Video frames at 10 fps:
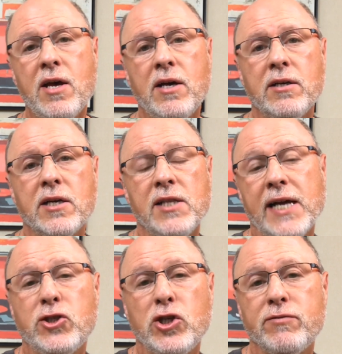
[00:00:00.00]

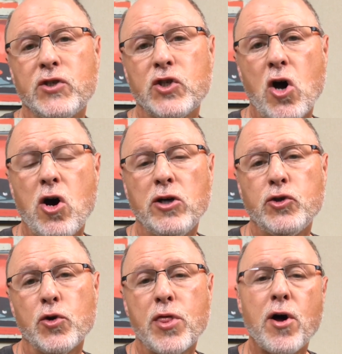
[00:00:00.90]
collection of songs
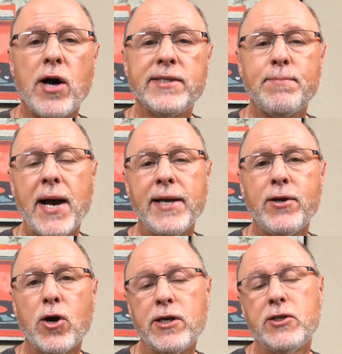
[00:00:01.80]
or thoughts by an
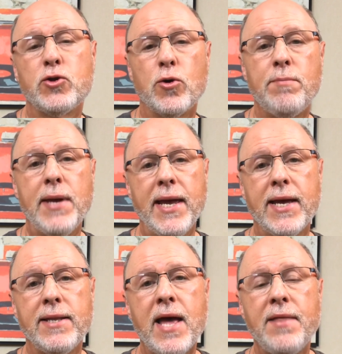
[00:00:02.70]
artist or a
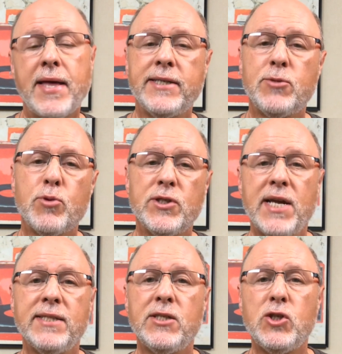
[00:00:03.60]
band that is
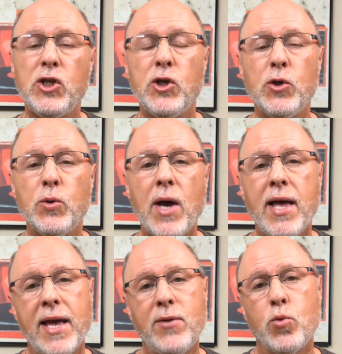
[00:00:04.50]
presented to you
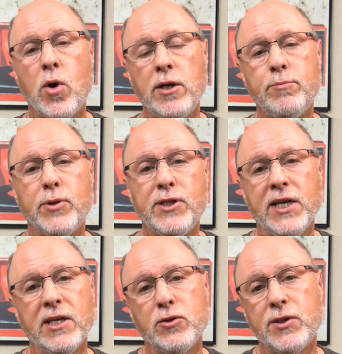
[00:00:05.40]
at one
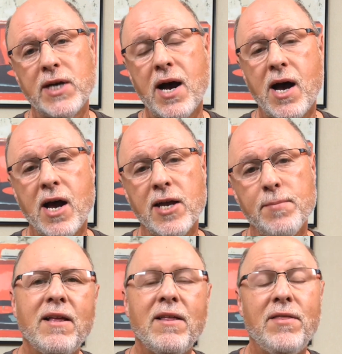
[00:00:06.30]
particular time.
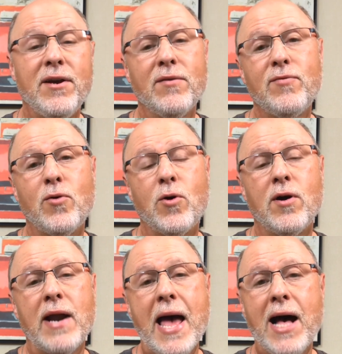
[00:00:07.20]

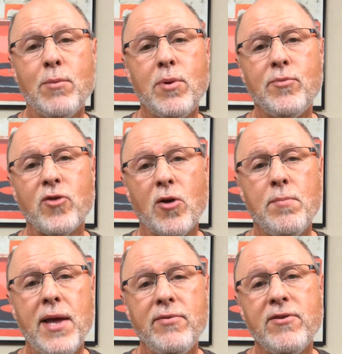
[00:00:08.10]
Therefore, albums are
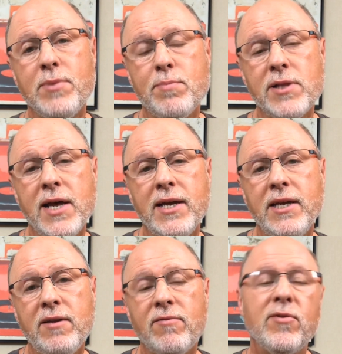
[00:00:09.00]
meant to be
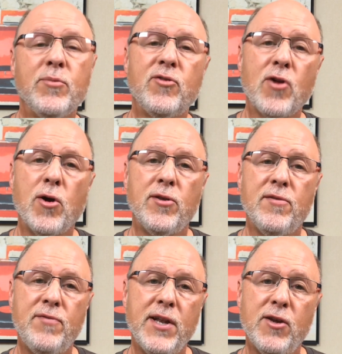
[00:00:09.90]
played from start to
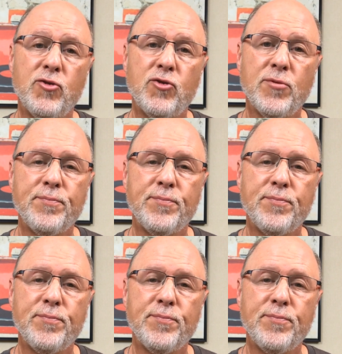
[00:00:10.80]
finish.